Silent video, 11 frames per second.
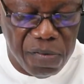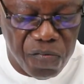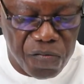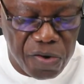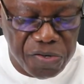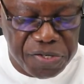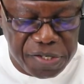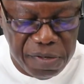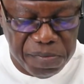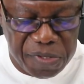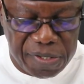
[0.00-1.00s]
first
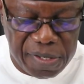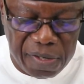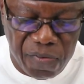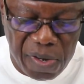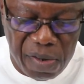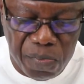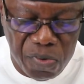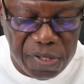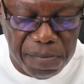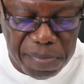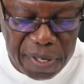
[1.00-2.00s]
teams that we have
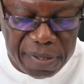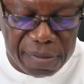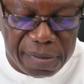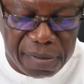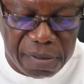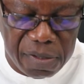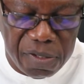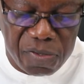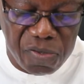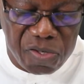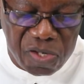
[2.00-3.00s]
put in place is
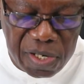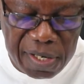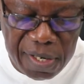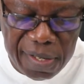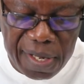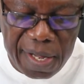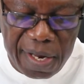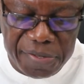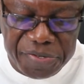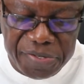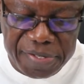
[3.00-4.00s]
to strengthen the
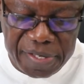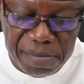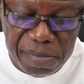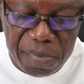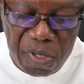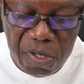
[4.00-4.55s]
health system